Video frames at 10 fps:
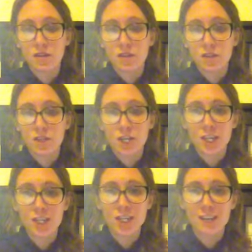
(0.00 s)
it
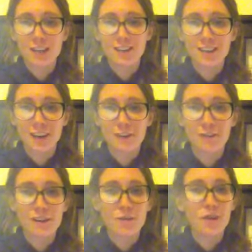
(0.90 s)
changing kind of
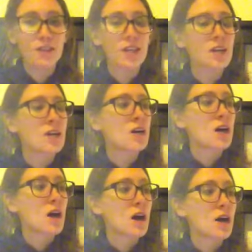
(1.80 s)
frequently,
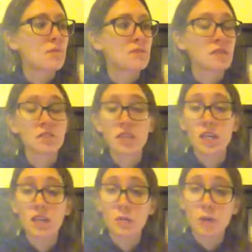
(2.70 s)
definitely get
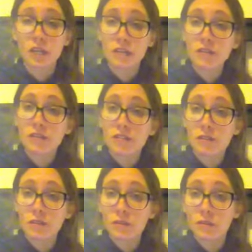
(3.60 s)
on the wait list. There's a
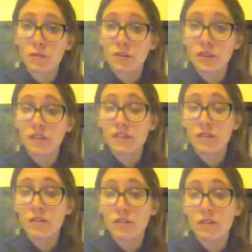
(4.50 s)
little list that you
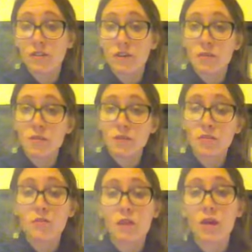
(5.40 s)
can send your email
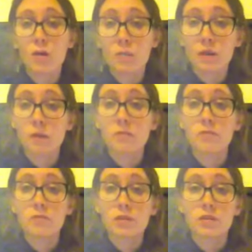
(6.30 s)
to when they open up.
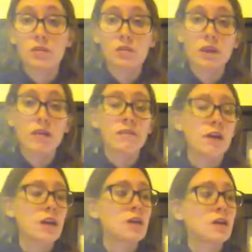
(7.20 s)
You'll get
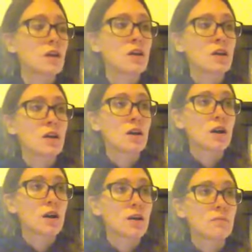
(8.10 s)
invited.
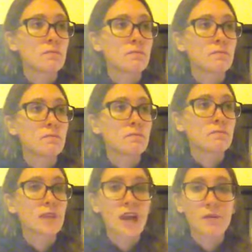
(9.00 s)
I
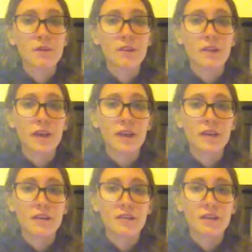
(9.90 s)
really like
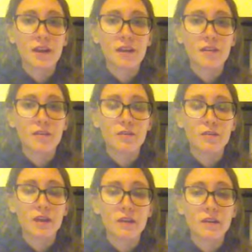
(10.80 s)
it. I goof
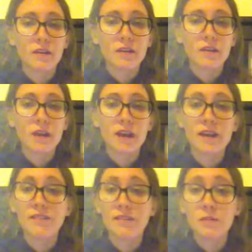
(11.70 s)
around on there a lot, and I
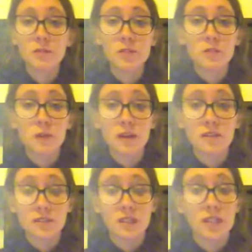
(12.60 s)
found a bunch of new
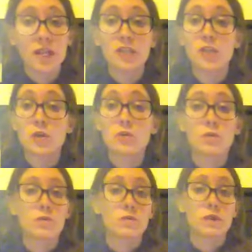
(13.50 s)
patterns already that I don't
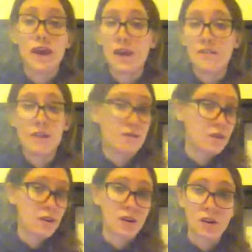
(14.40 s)
have, never
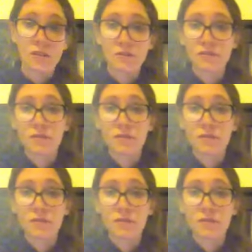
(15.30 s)
heard of.